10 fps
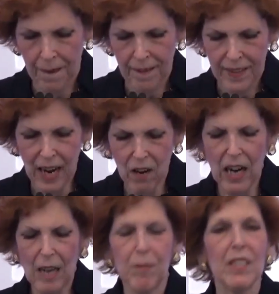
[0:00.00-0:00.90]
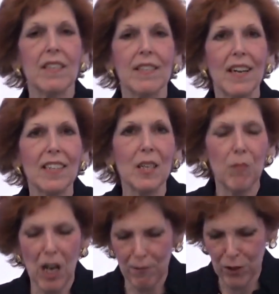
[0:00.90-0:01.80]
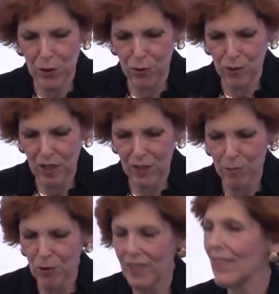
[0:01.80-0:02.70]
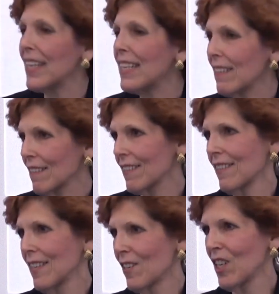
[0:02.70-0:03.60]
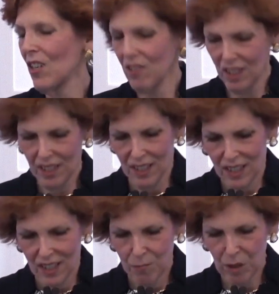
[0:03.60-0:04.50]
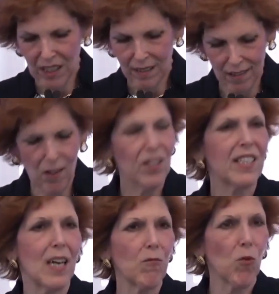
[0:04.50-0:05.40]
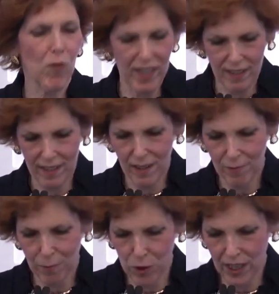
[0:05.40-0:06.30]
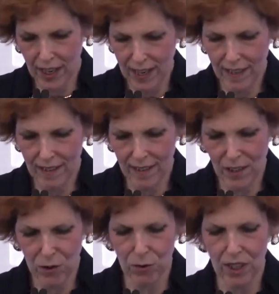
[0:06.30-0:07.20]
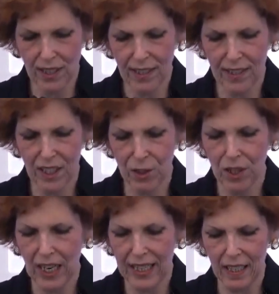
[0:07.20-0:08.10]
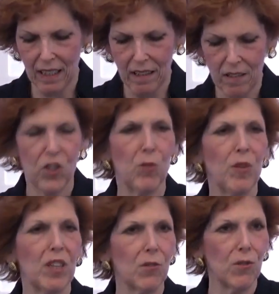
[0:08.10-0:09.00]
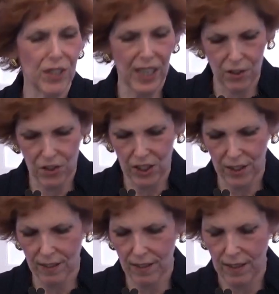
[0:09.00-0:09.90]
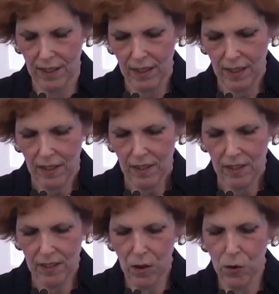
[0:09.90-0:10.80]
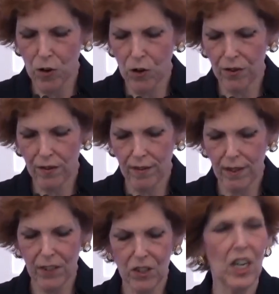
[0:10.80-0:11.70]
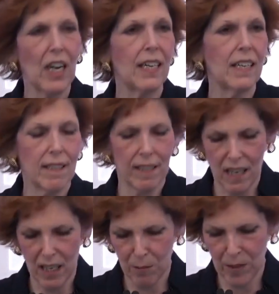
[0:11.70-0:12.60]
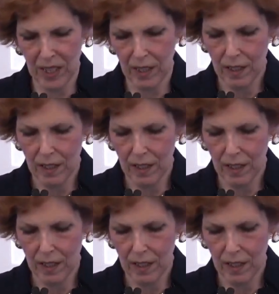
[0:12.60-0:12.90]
Now, I've been discussing my view of the most likely scenario, but there are several risks to the forecast, including continued heightened geopolitical tensions, slow growth of the Chinese economy,